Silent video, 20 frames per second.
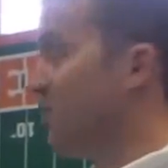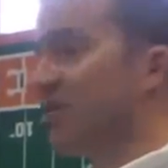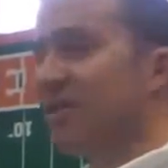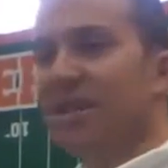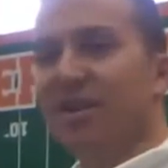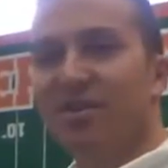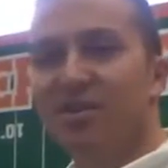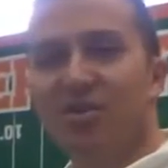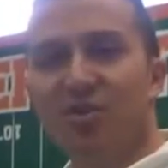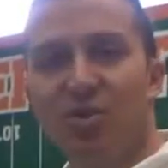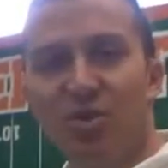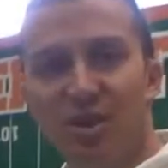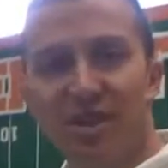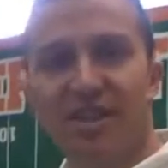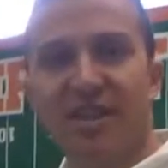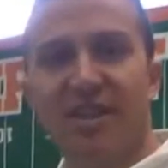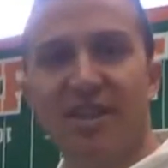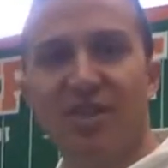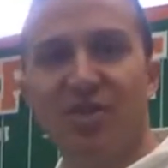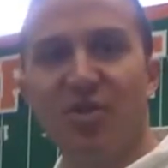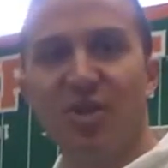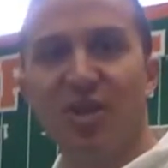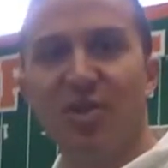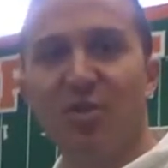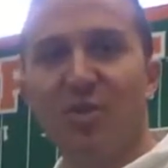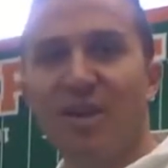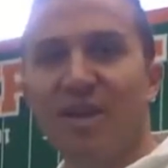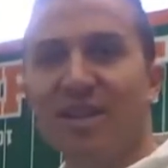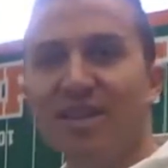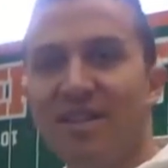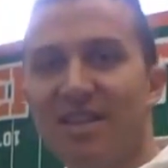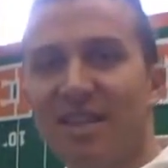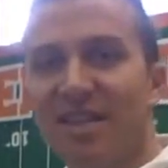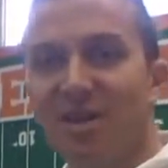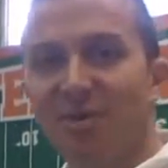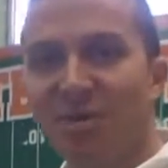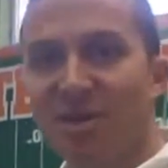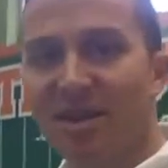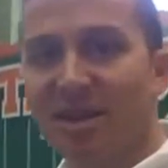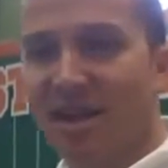territory and join the winning
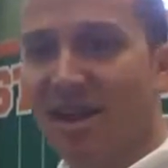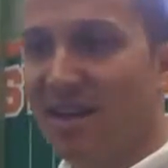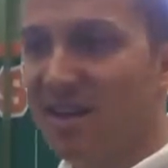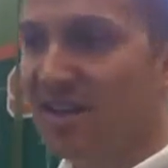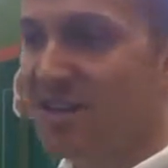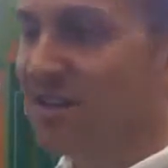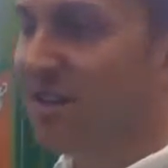team with College